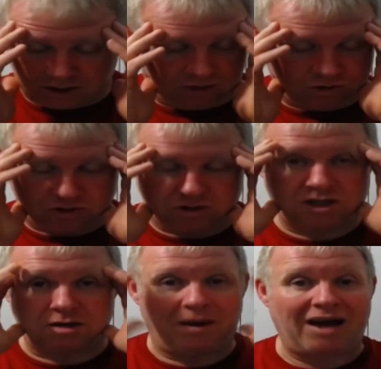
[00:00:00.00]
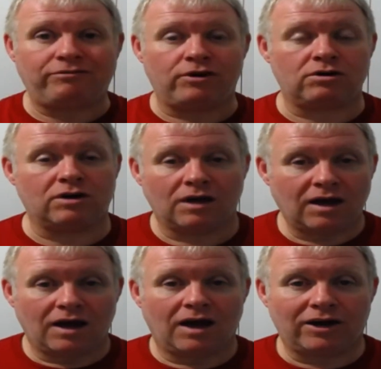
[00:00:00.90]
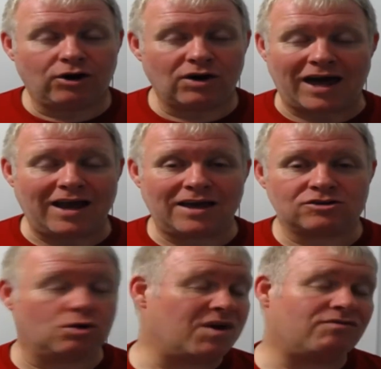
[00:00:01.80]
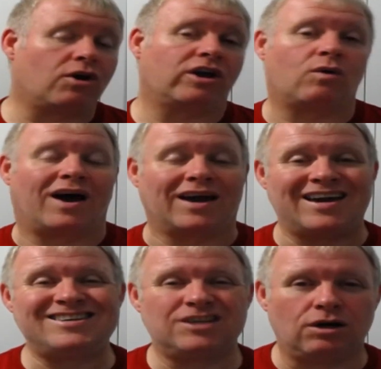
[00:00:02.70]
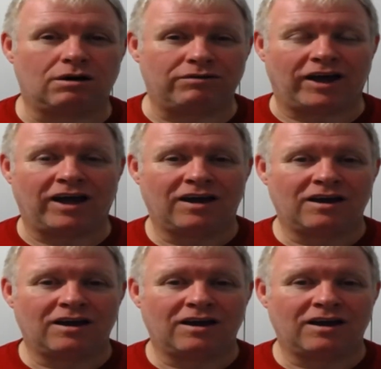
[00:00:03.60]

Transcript: it's a mindfuck. I don't get it. So we've got it quite easy over there.